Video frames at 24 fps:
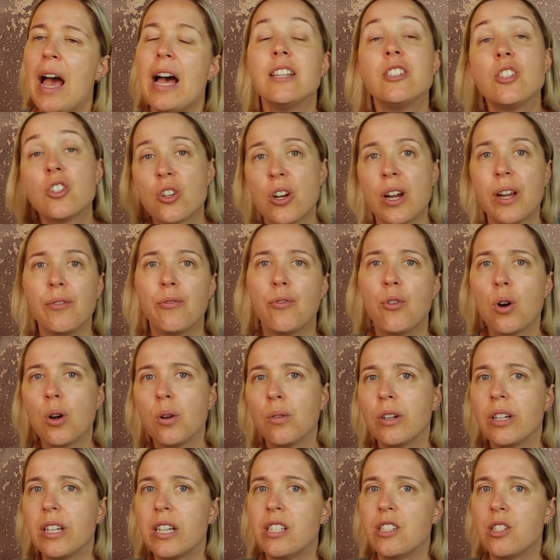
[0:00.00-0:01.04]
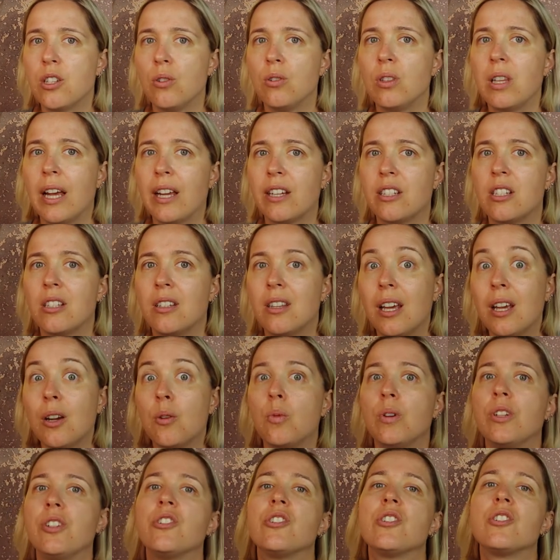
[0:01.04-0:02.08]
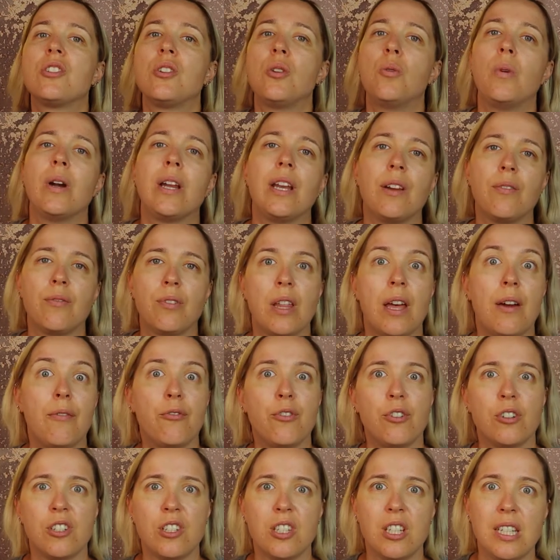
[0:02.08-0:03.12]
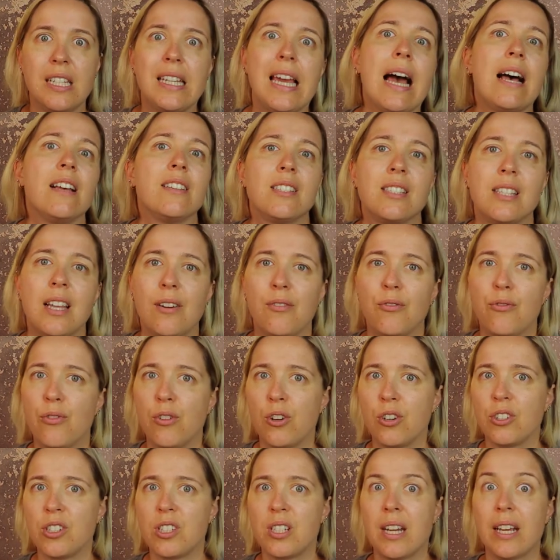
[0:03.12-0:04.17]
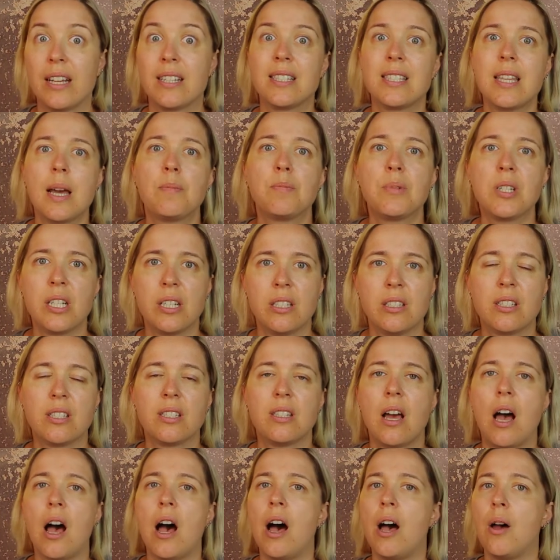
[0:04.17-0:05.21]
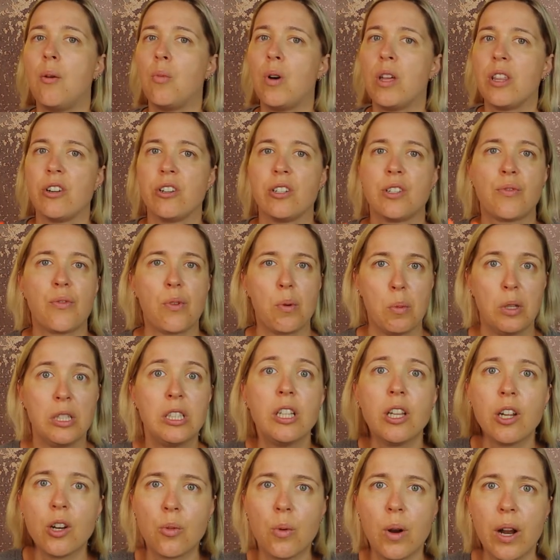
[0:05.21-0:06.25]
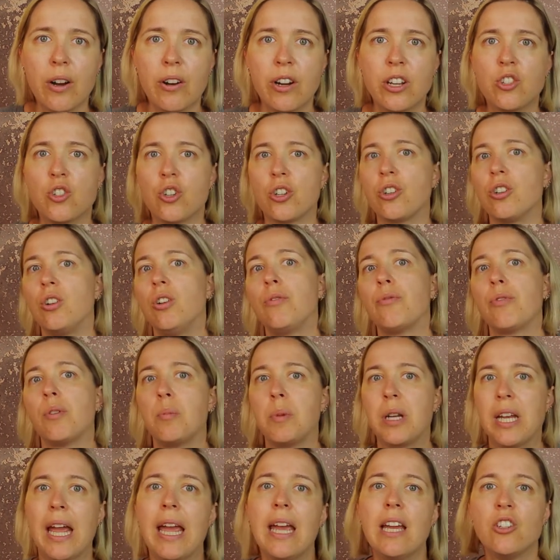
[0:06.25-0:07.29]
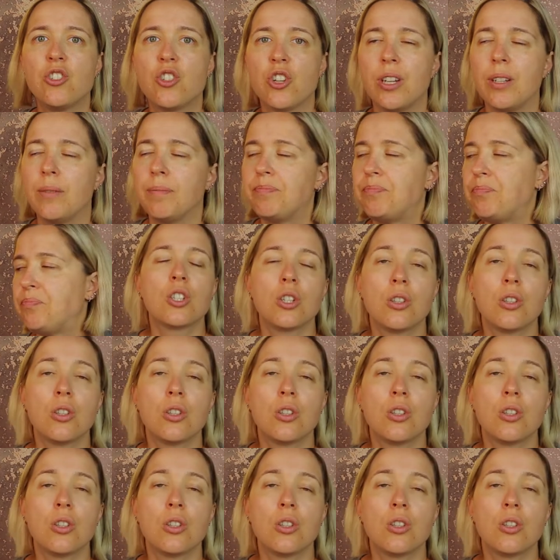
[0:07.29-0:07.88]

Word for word: as straightforward as you'd like to think when you're still waiting for that first yes, that first acceptance, uh, whether it's from a literary journal, from an agent.